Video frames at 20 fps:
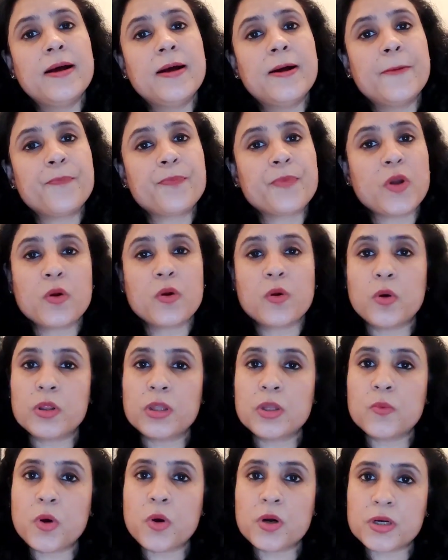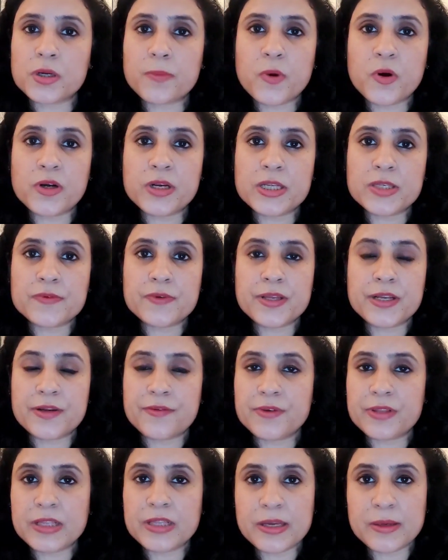on all the water bodies
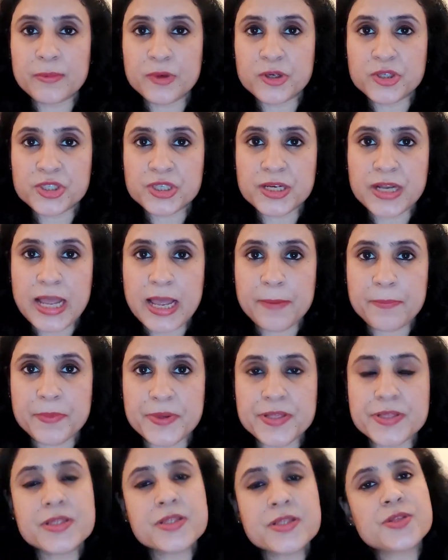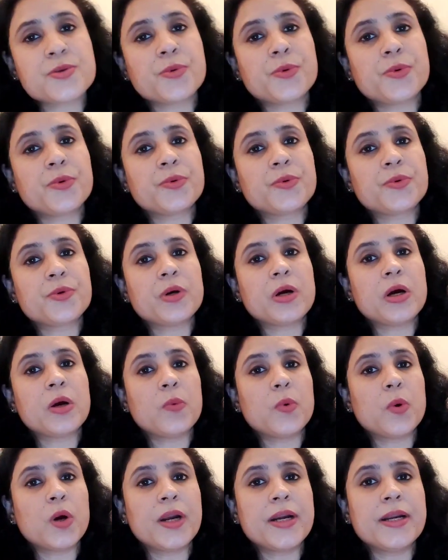wherever the immersion happens. So to
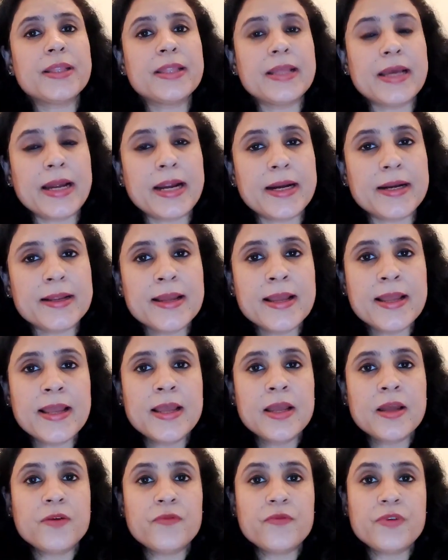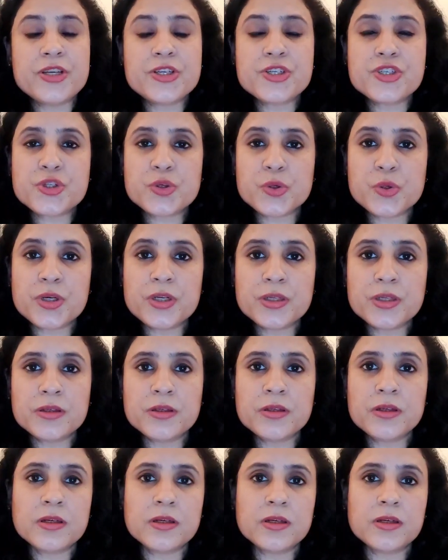avoid that, we should
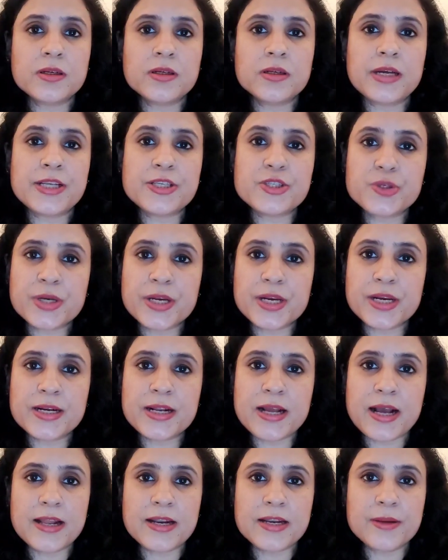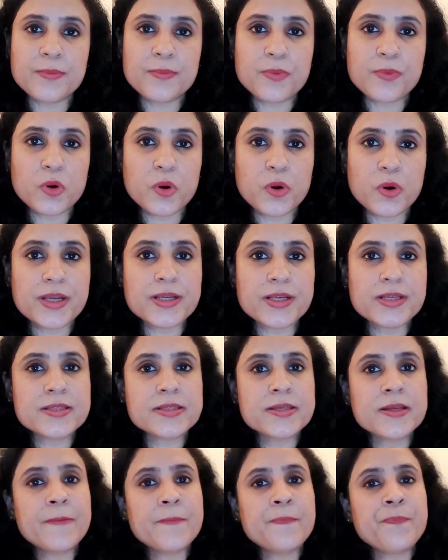educate our
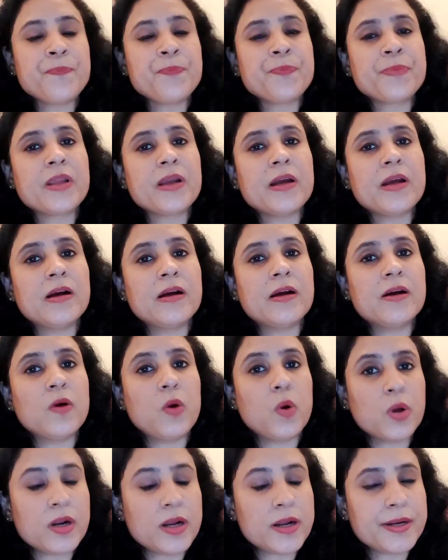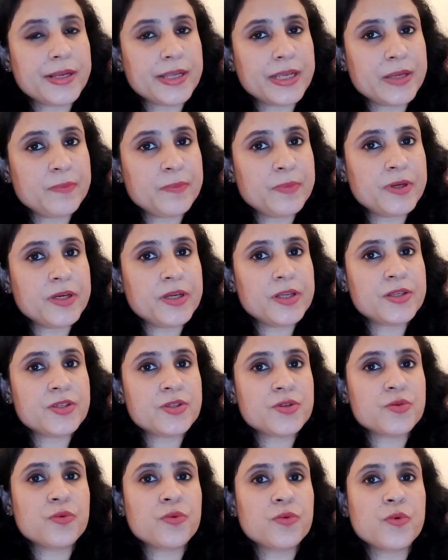employees or our
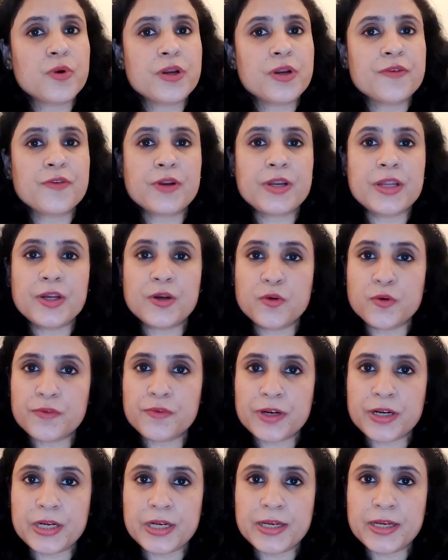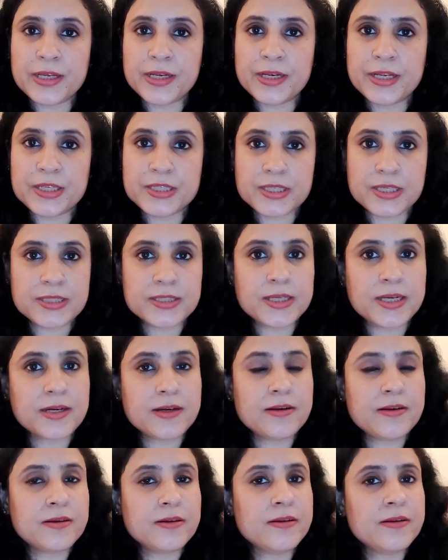neighbors to go in for eco-friendly Ganeshas
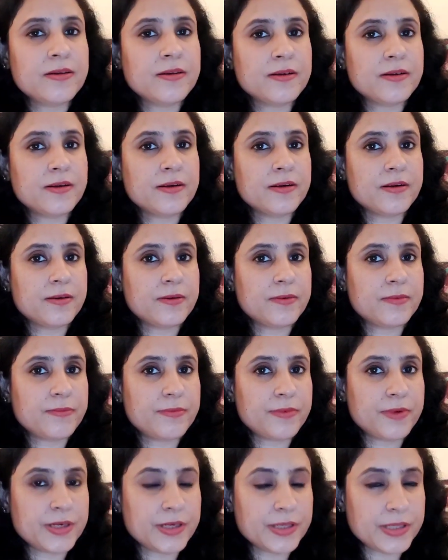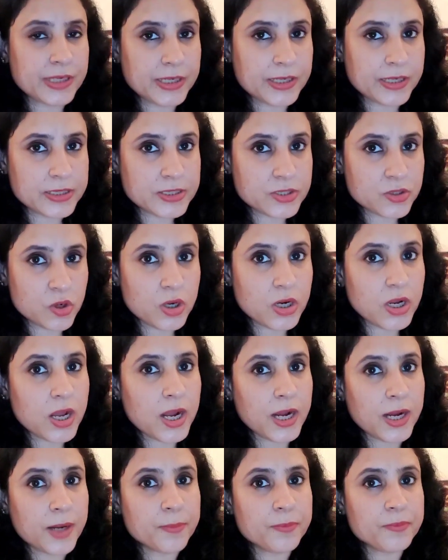that does not
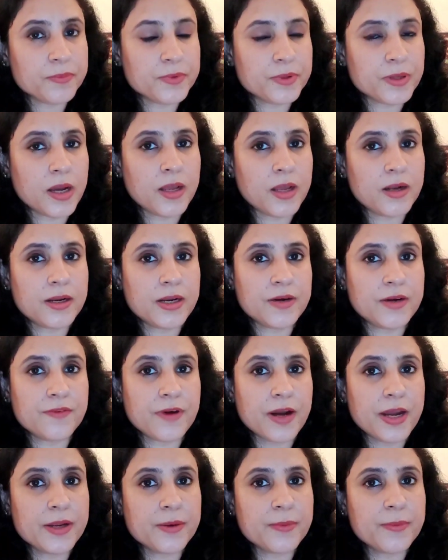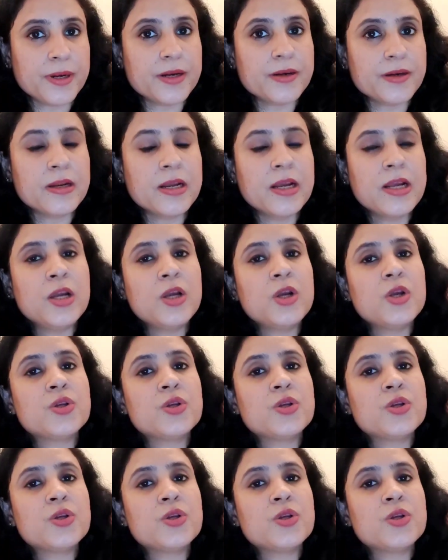harm our environment.